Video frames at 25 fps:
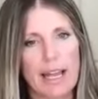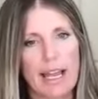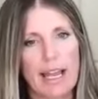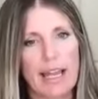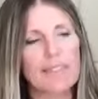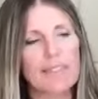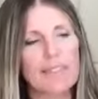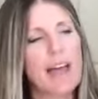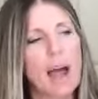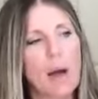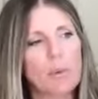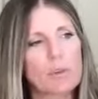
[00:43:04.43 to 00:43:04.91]

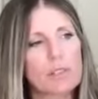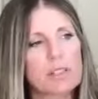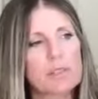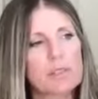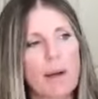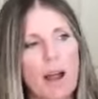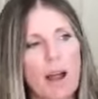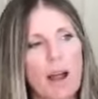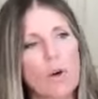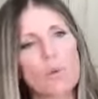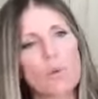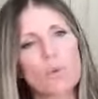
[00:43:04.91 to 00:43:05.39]
And that was
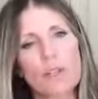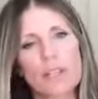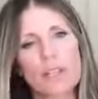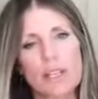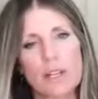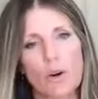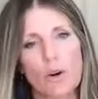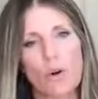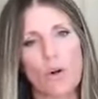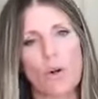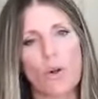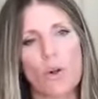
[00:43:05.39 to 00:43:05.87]
my only
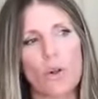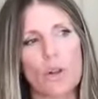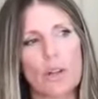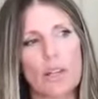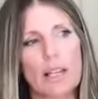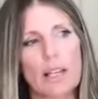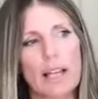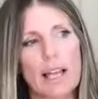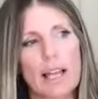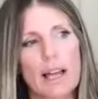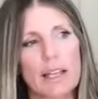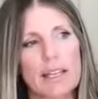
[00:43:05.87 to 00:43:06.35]

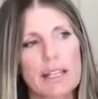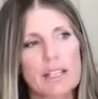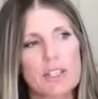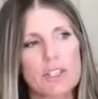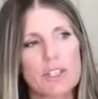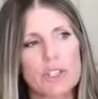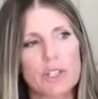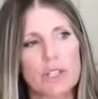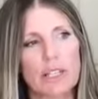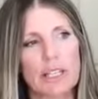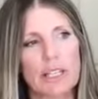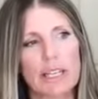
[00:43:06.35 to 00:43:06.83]
goal
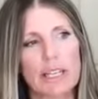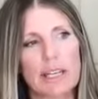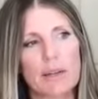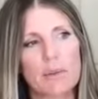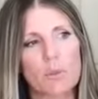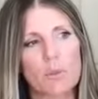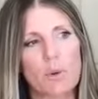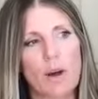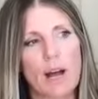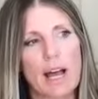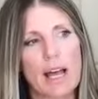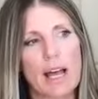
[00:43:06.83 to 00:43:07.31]

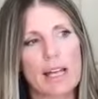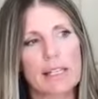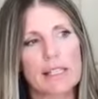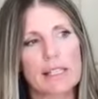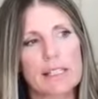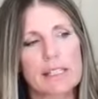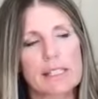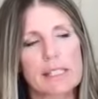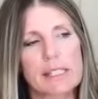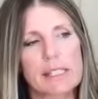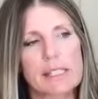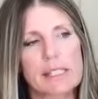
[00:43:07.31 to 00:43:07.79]
initially
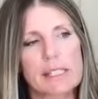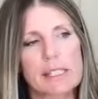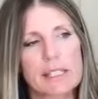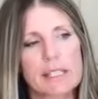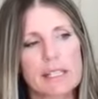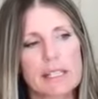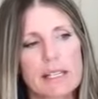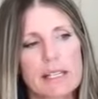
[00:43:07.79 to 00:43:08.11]
was